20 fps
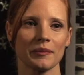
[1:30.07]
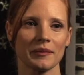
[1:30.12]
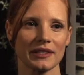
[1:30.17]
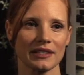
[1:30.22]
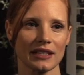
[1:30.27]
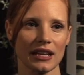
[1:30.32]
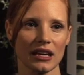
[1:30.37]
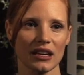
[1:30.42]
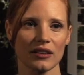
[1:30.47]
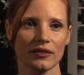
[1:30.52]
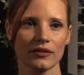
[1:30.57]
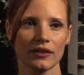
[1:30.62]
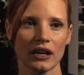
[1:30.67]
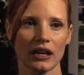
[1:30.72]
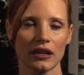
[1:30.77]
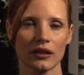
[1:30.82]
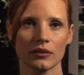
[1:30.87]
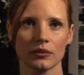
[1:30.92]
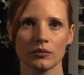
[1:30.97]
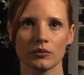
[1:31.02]
It's like
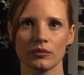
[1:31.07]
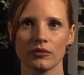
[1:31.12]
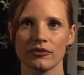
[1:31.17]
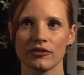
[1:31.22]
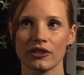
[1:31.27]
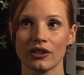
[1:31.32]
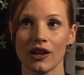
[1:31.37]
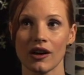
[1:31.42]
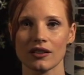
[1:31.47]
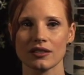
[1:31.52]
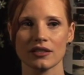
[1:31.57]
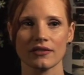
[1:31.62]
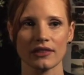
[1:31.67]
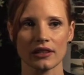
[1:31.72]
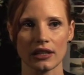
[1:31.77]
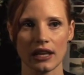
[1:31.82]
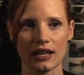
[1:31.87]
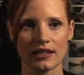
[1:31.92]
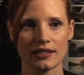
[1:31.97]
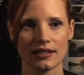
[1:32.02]
a philosophy
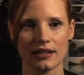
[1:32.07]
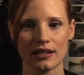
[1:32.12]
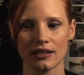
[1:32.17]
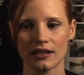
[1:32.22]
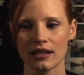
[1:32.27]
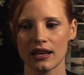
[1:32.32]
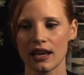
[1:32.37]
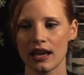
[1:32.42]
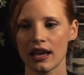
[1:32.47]
lesson,